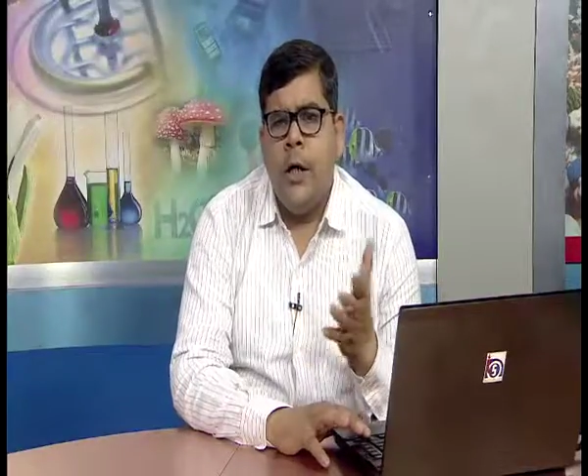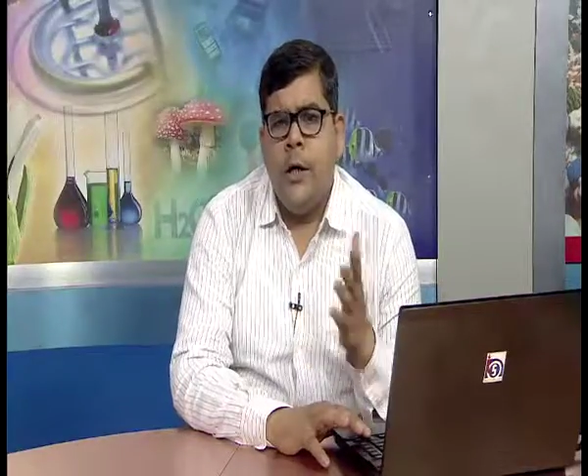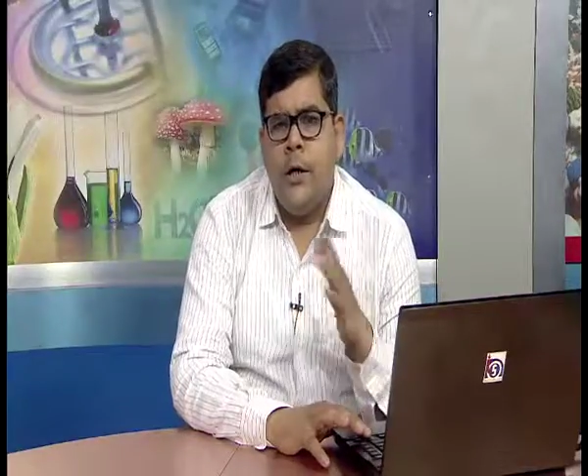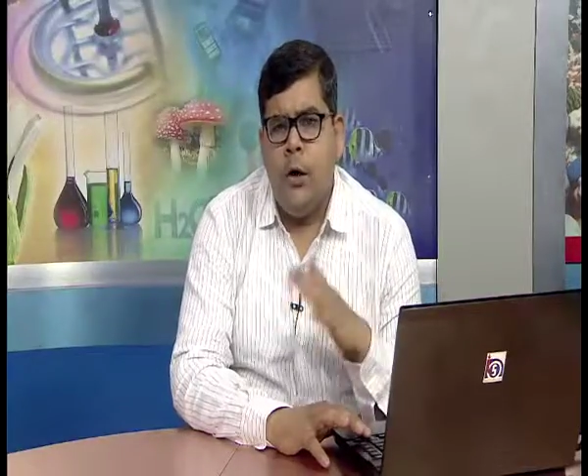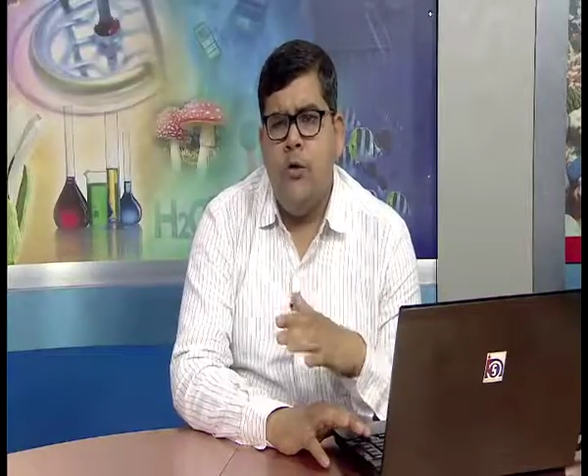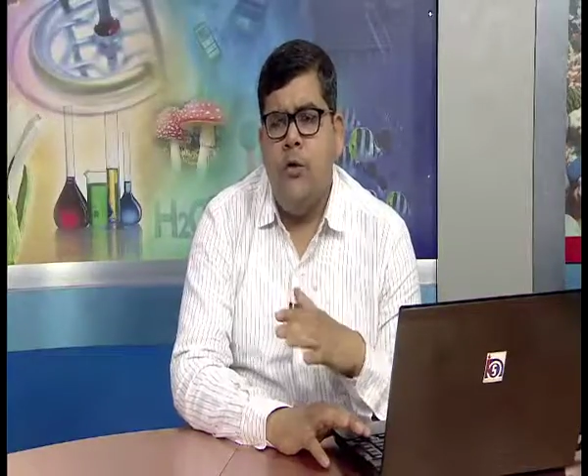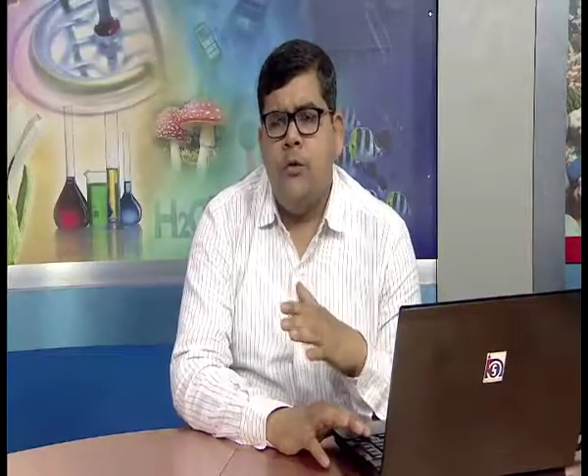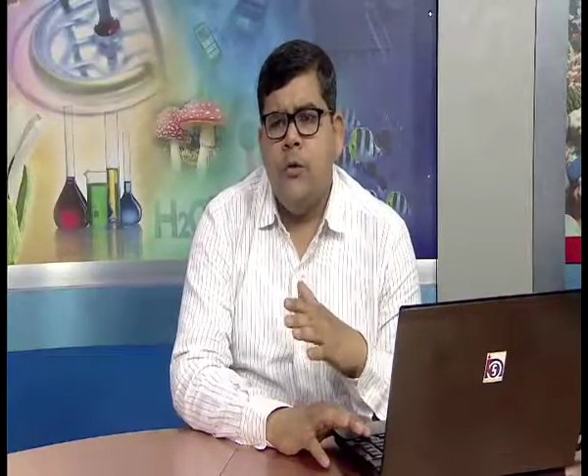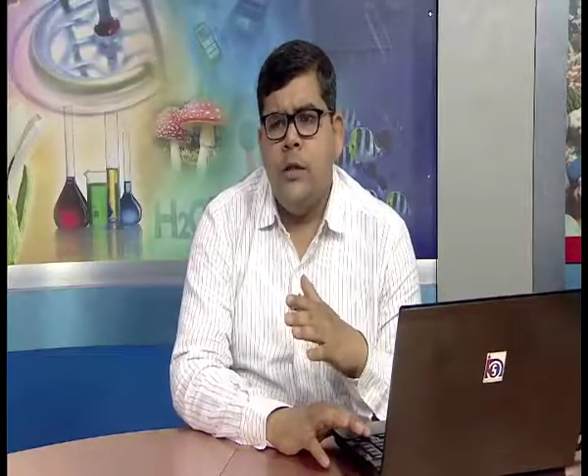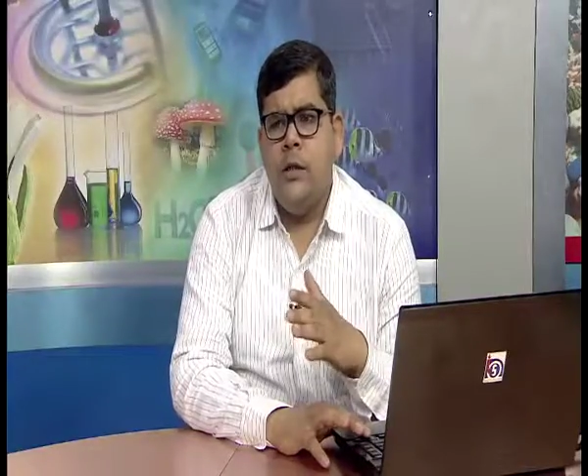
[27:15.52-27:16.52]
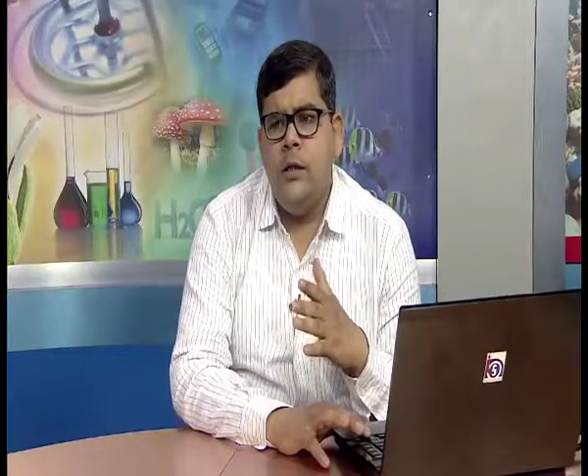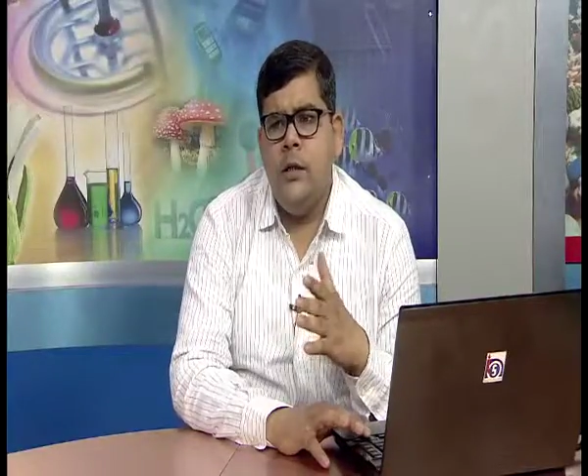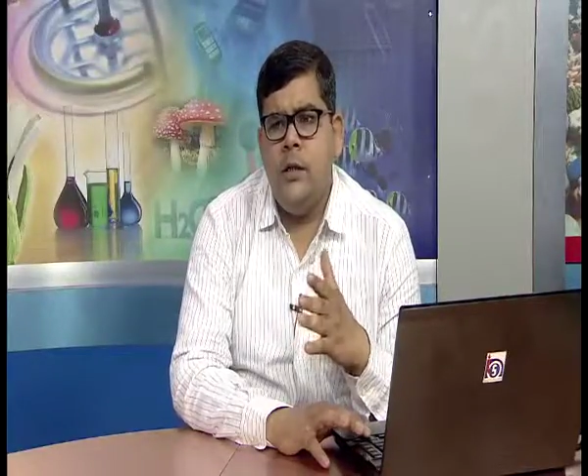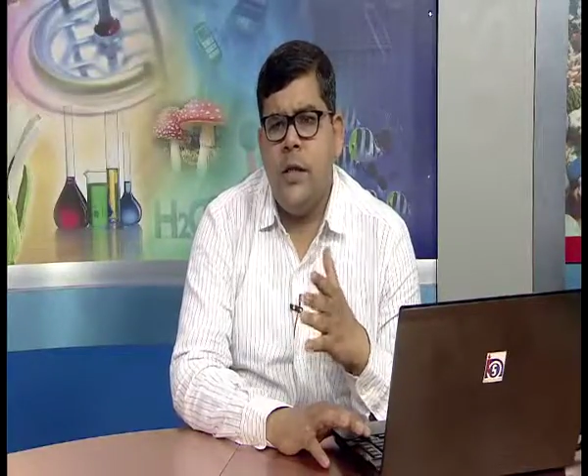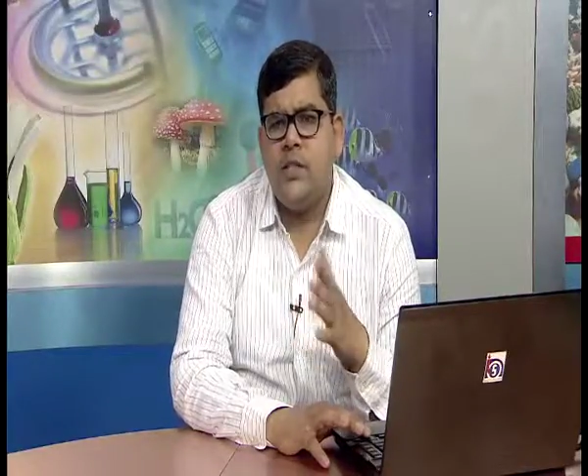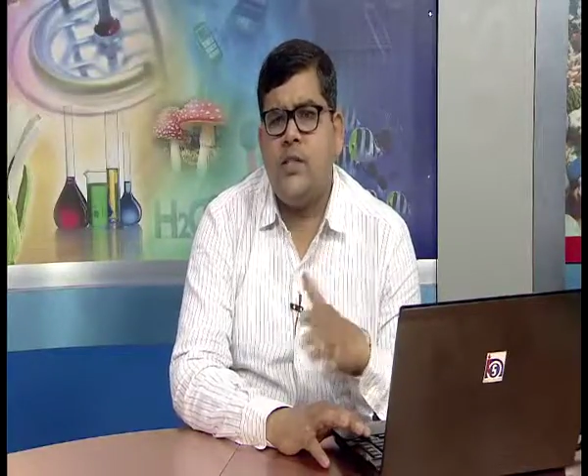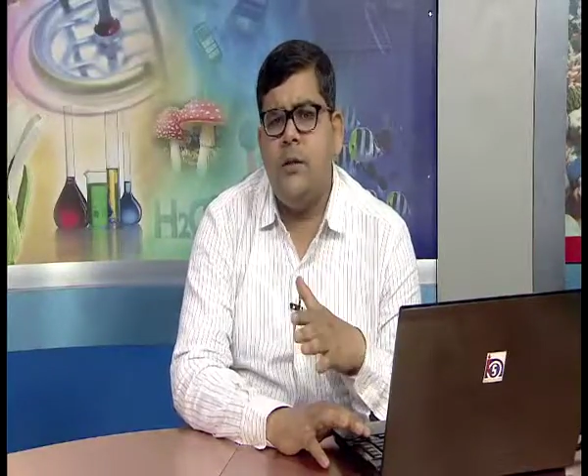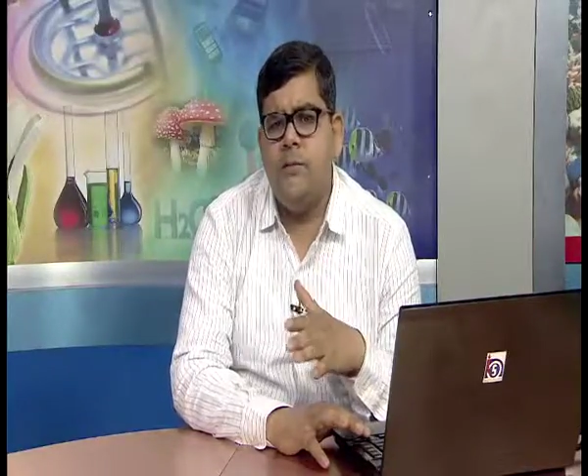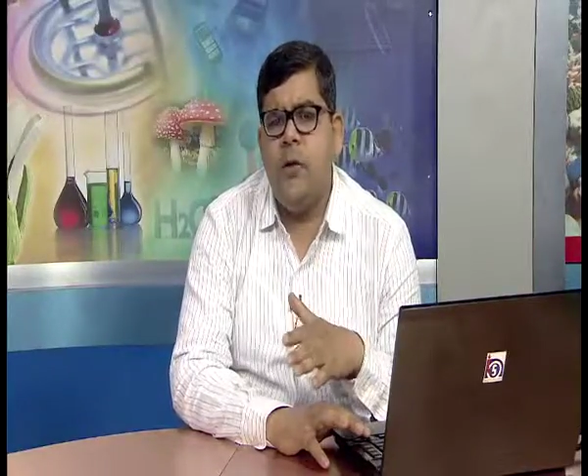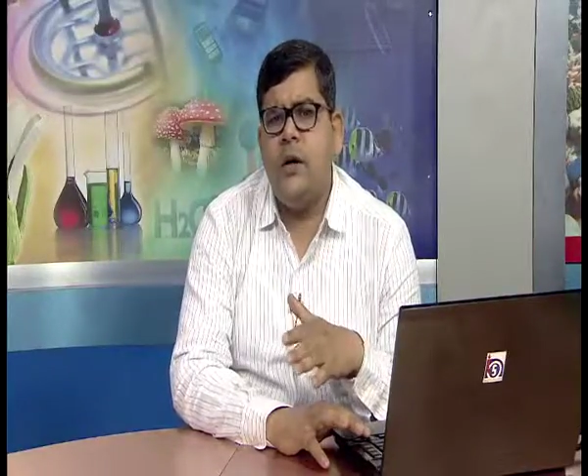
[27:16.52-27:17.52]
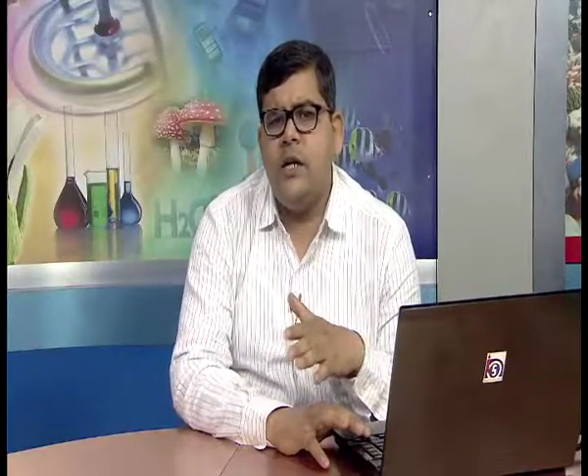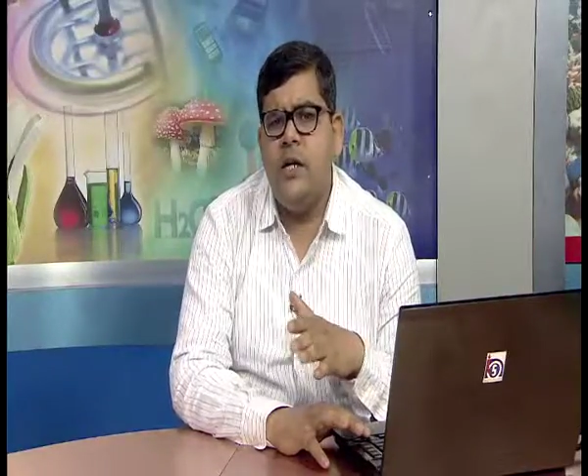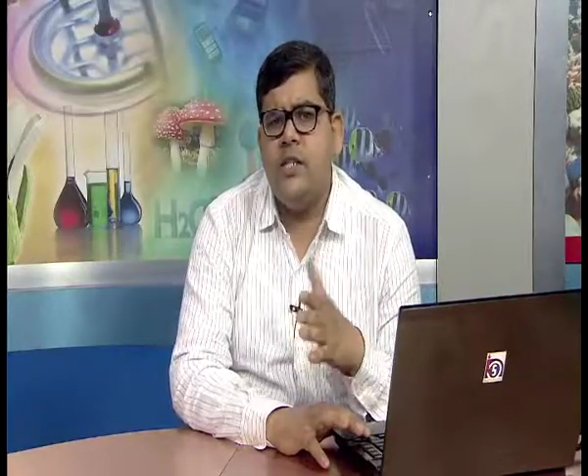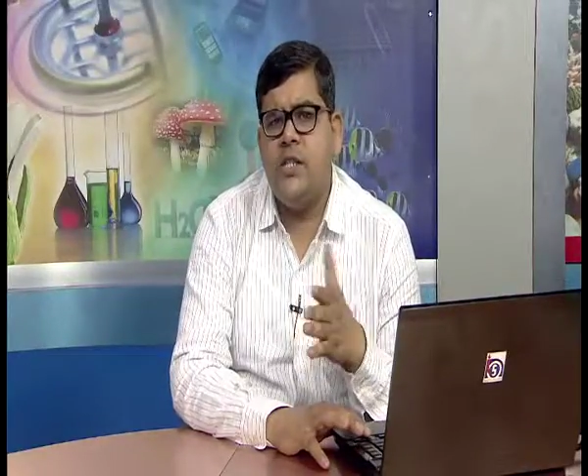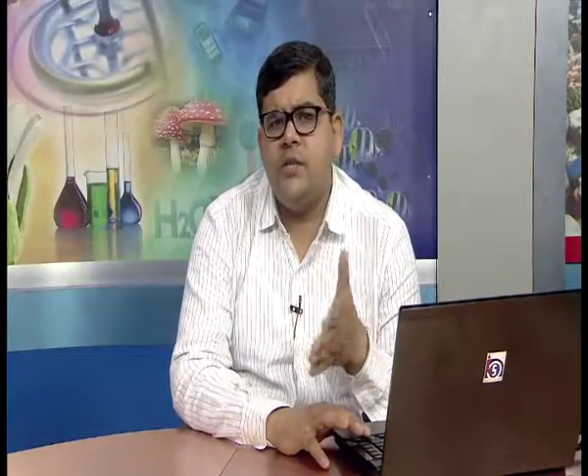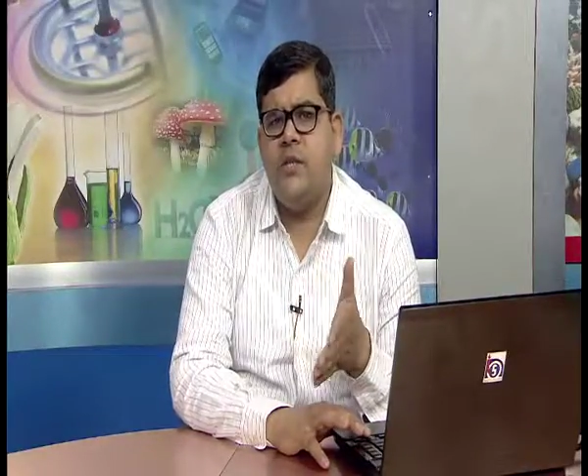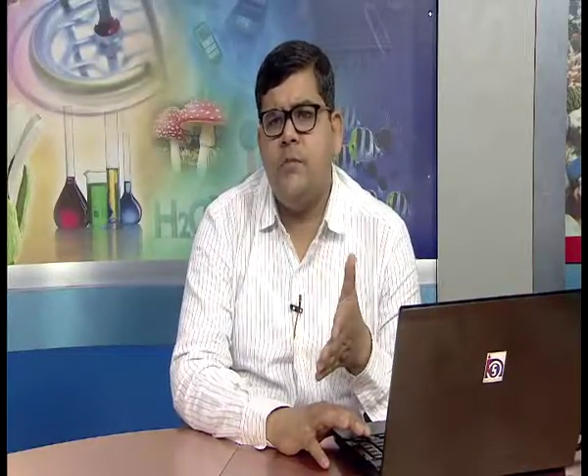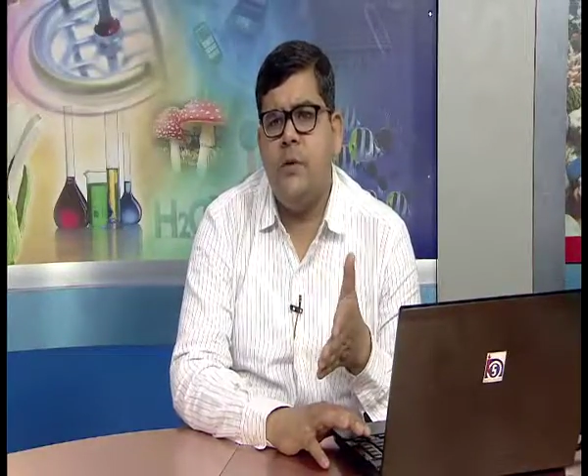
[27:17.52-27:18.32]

Now, the next important distinction